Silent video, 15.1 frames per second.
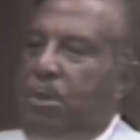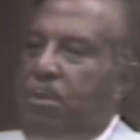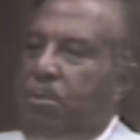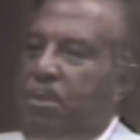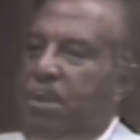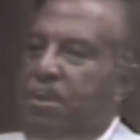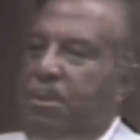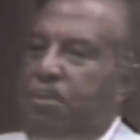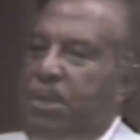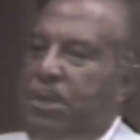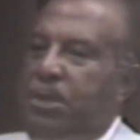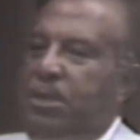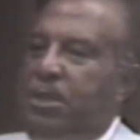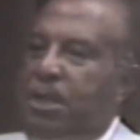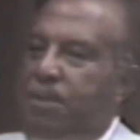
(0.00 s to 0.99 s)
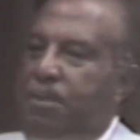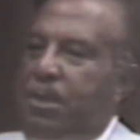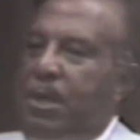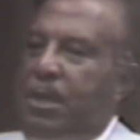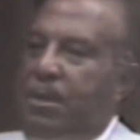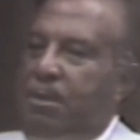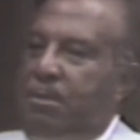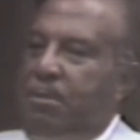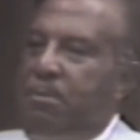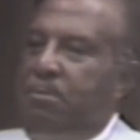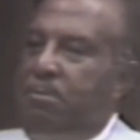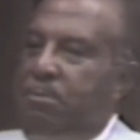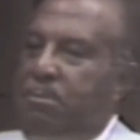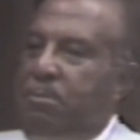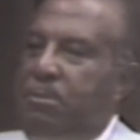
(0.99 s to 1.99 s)
maybe in Mississippi and
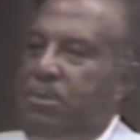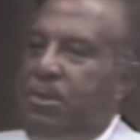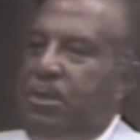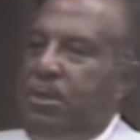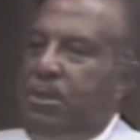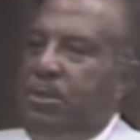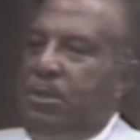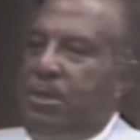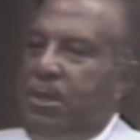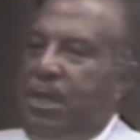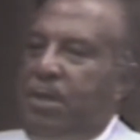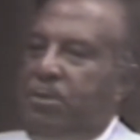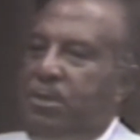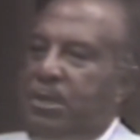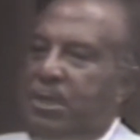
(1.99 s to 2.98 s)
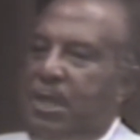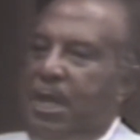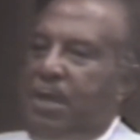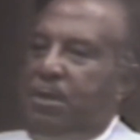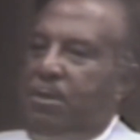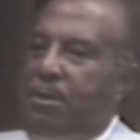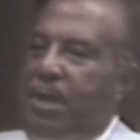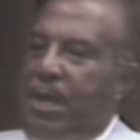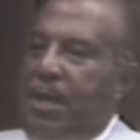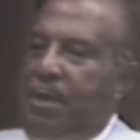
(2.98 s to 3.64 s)
such areas as that, you had